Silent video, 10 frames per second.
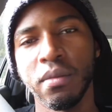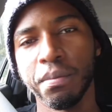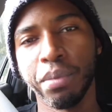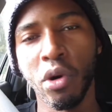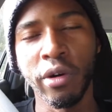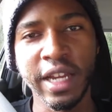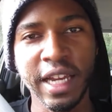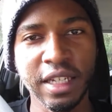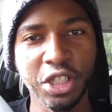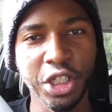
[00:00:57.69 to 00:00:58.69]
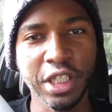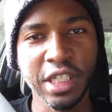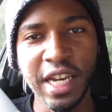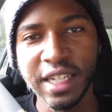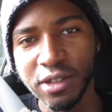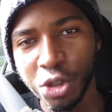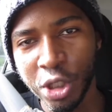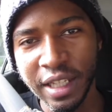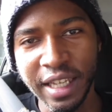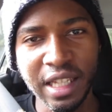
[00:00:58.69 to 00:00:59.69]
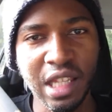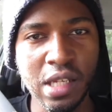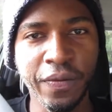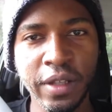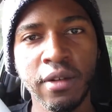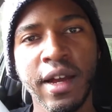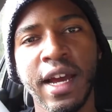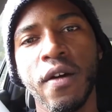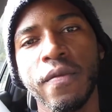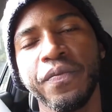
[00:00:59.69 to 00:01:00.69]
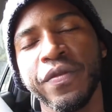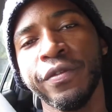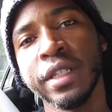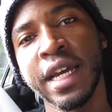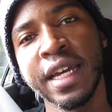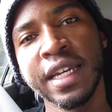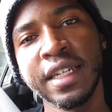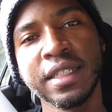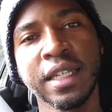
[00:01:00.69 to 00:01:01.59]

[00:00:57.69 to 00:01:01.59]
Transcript: boring shit, trying to get this video out for days,